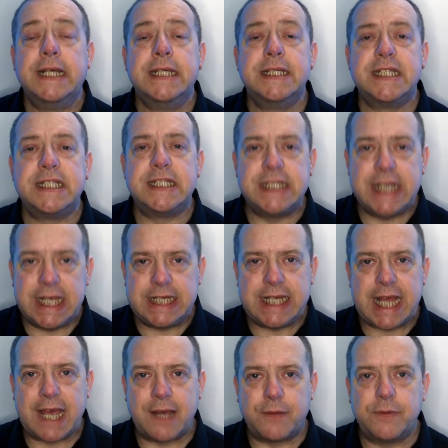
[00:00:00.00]
Sit
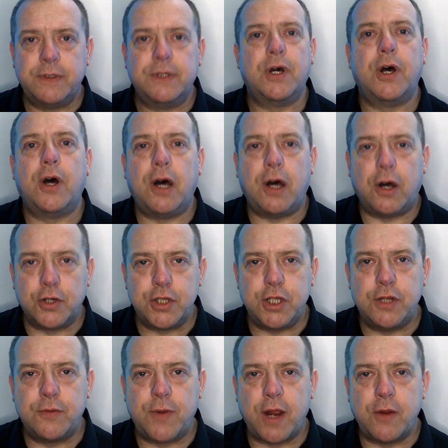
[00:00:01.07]
down on
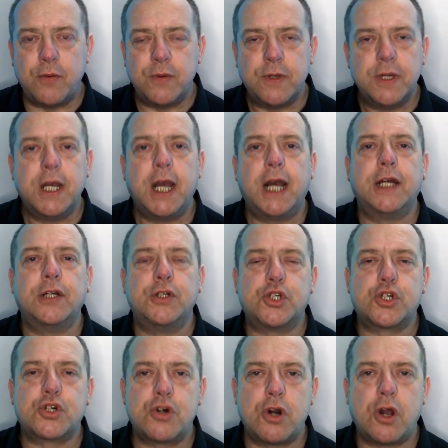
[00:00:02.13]
your own and
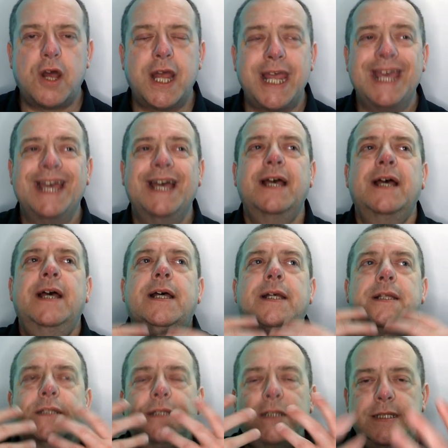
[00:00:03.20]
try
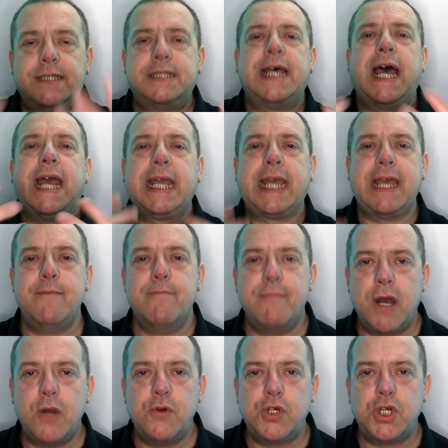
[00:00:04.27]
to take
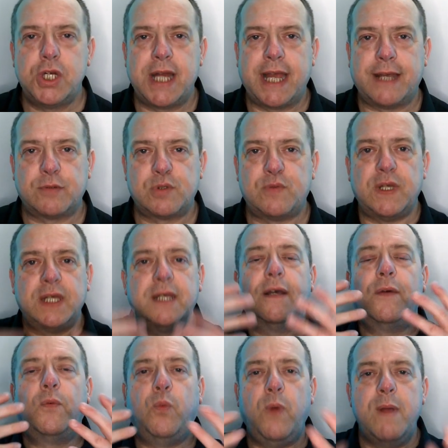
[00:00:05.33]
emotion out of it.
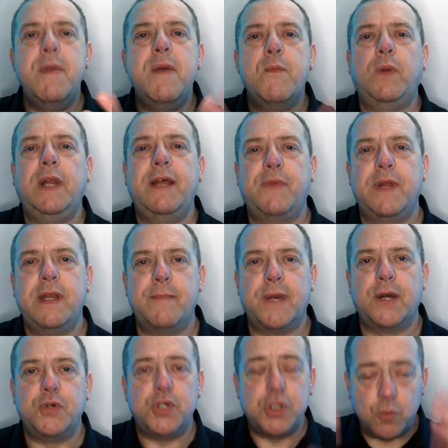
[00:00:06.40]
Women live in
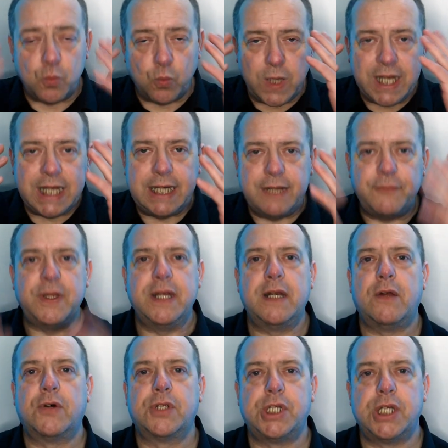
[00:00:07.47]
emotion, we live in
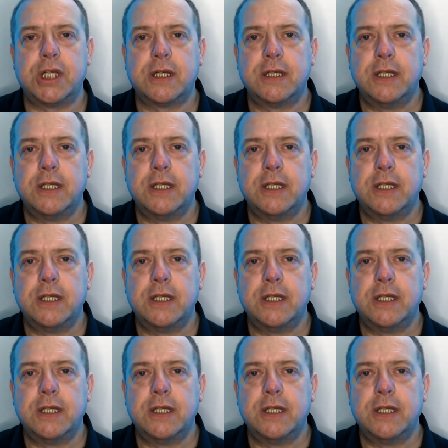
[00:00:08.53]
logic.